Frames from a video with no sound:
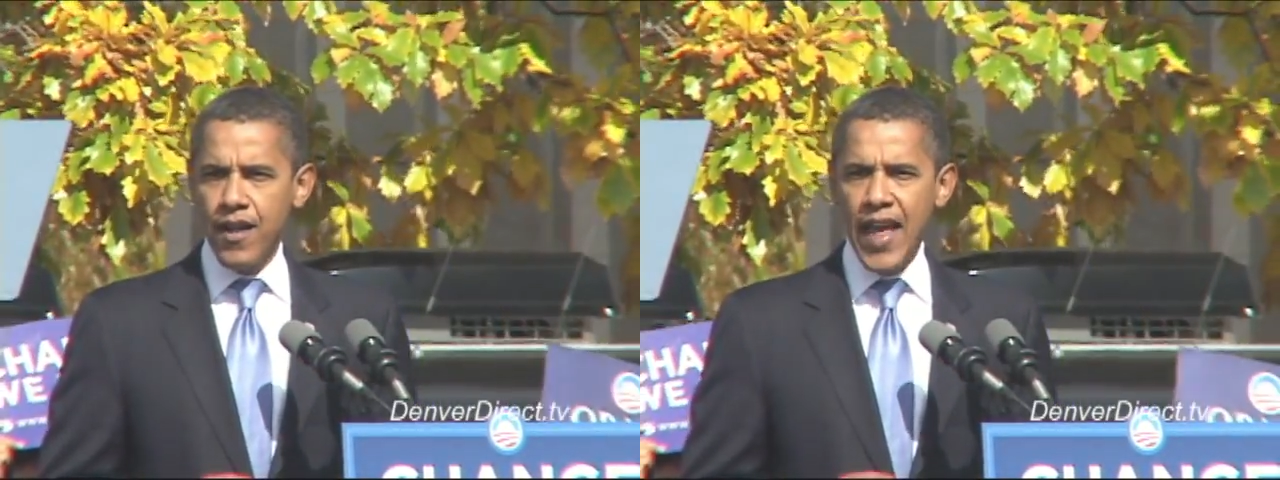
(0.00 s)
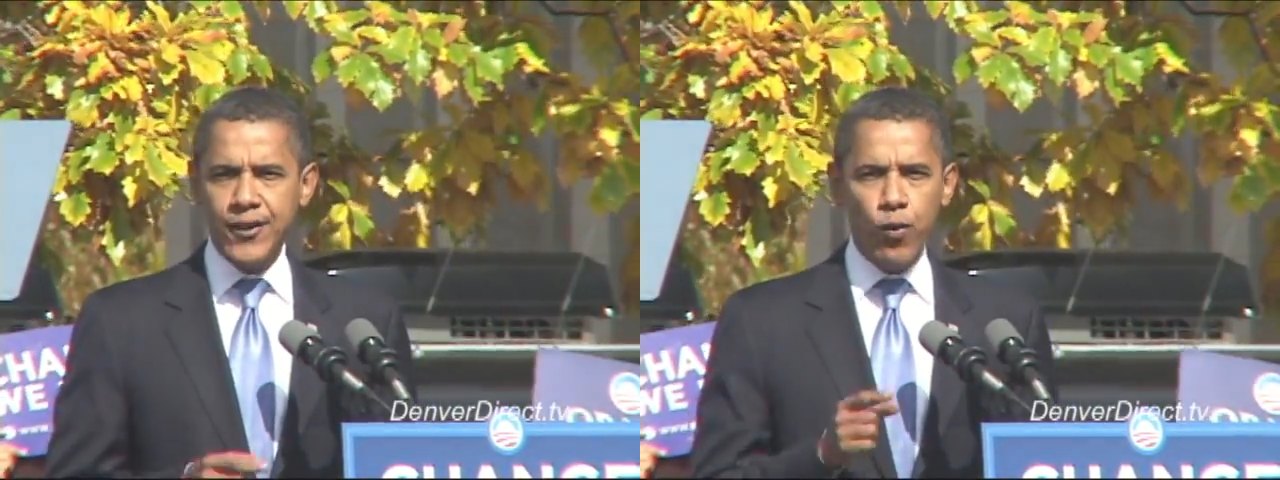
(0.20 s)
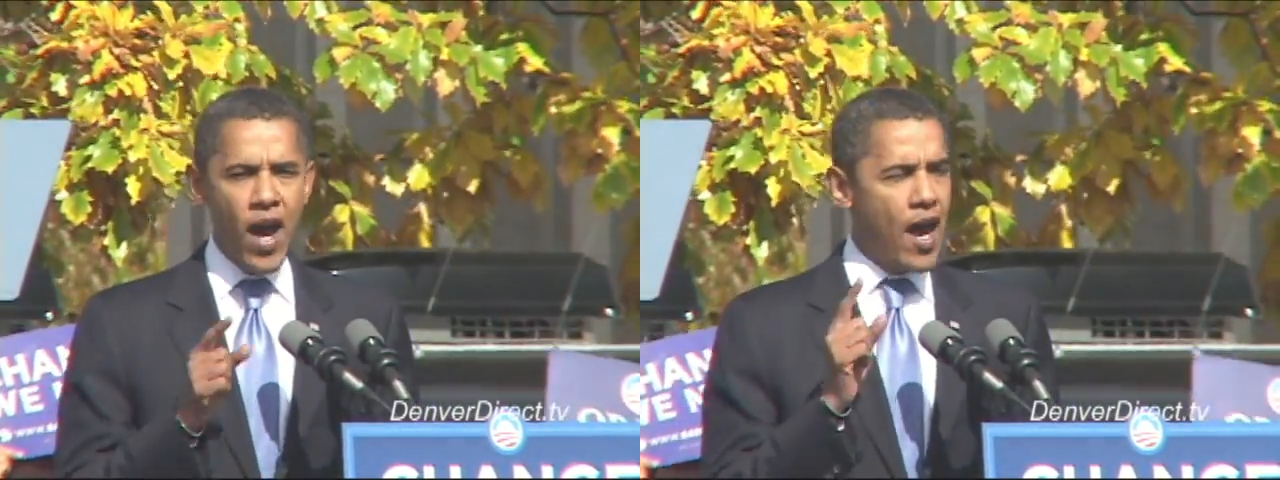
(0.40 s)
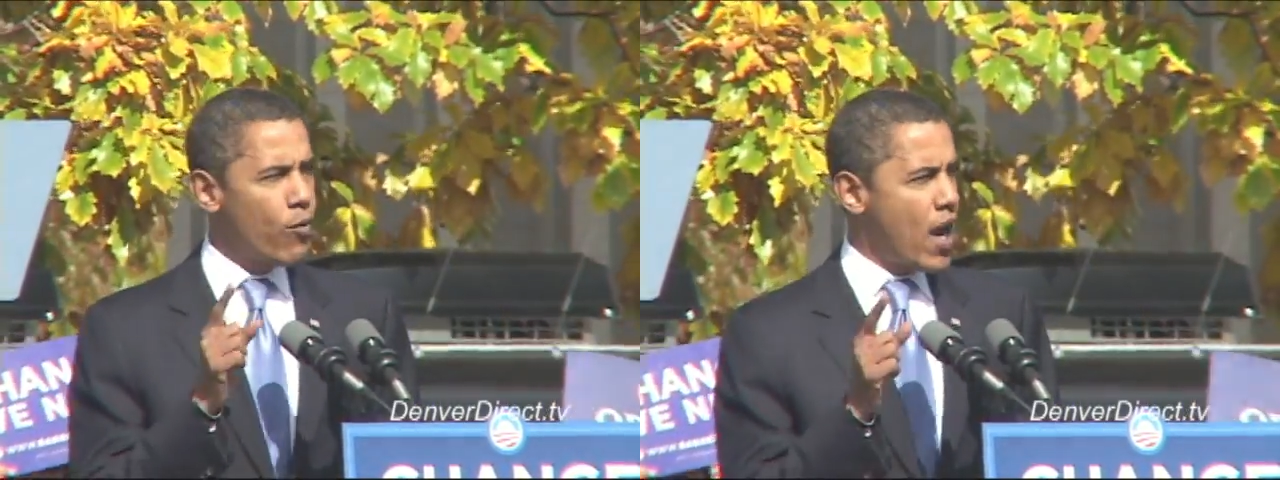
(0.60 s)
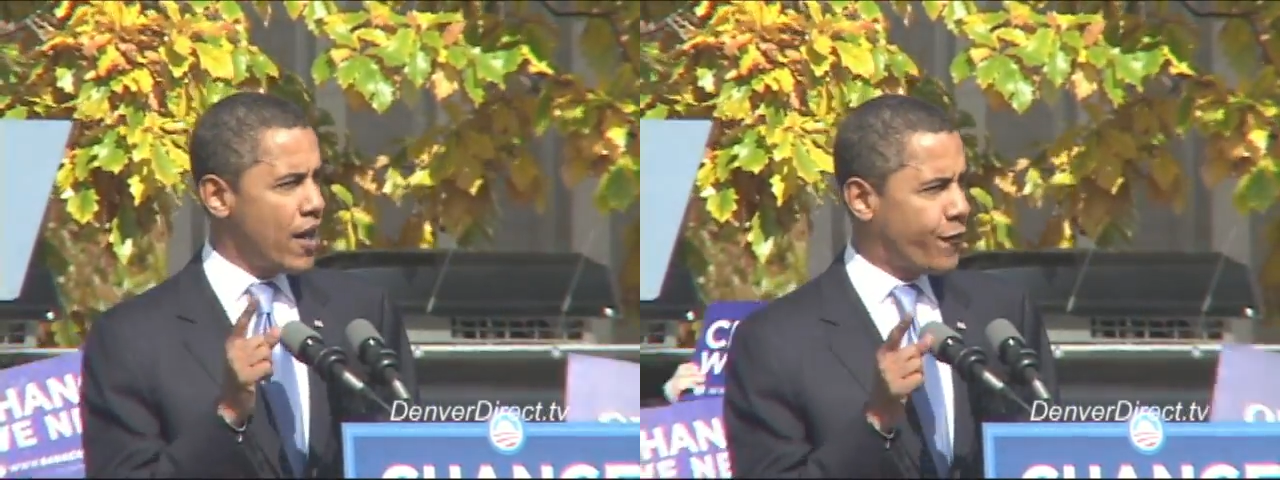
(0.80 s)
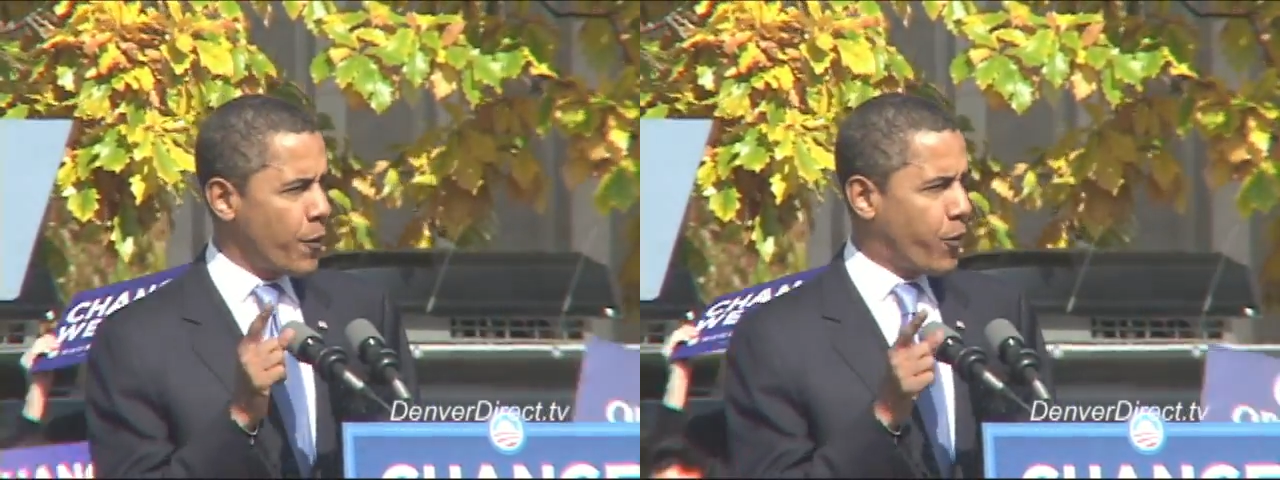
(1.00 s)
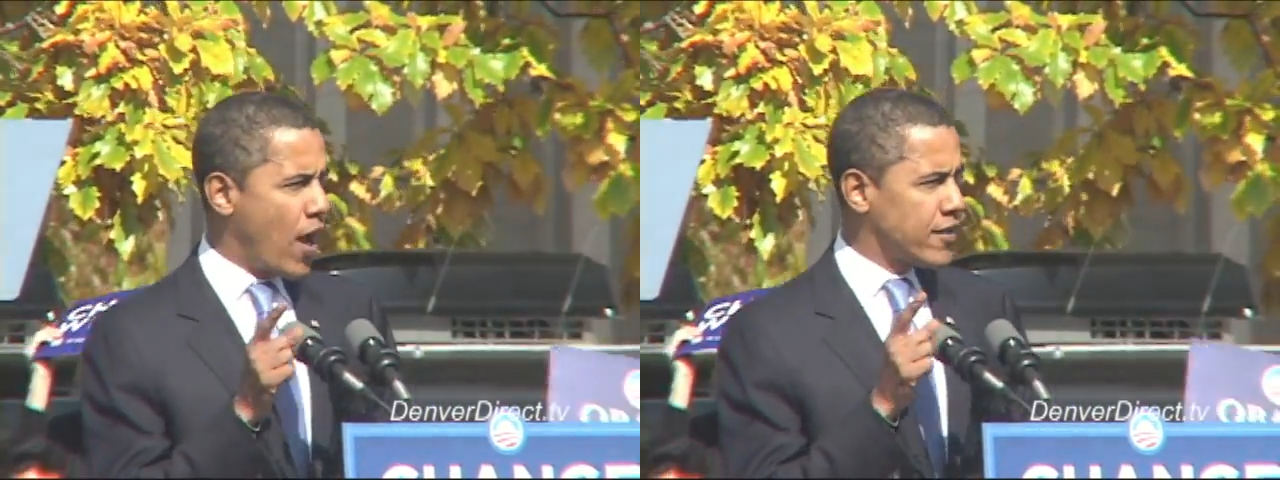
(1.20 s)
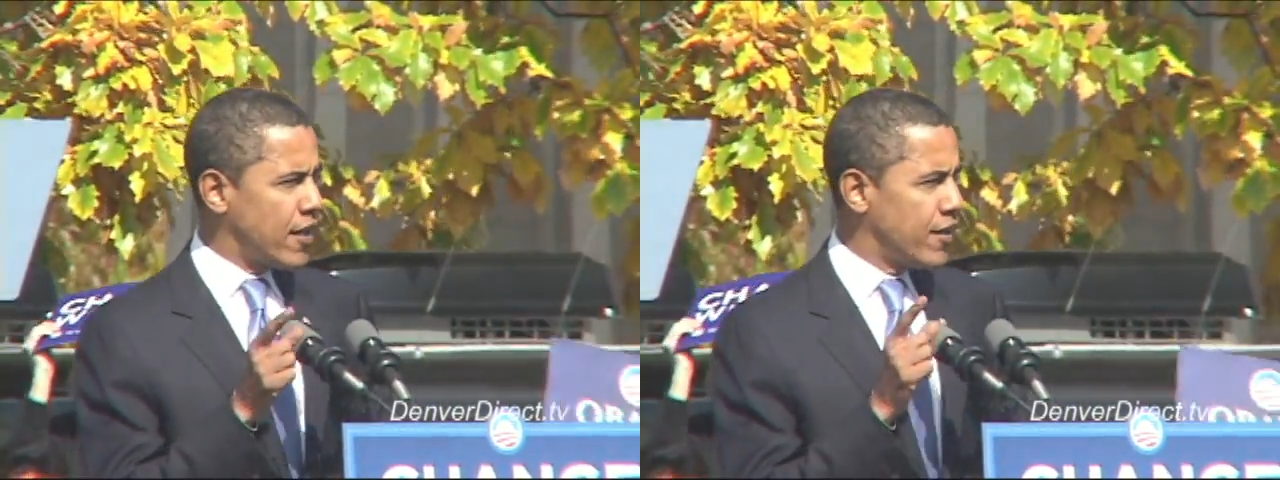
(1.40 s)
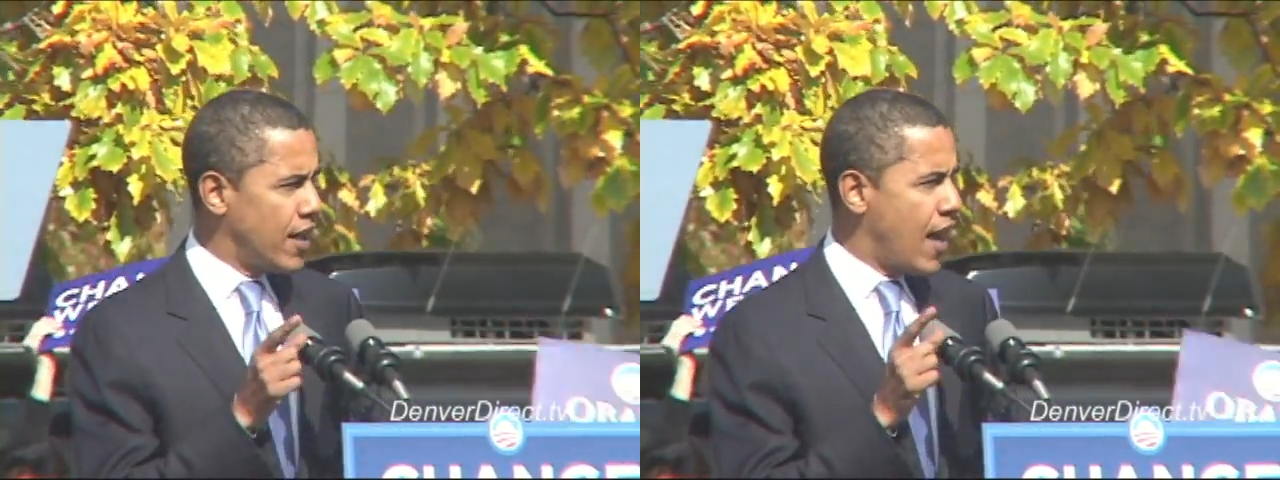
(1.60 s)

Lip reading: That's why I'm running for President of the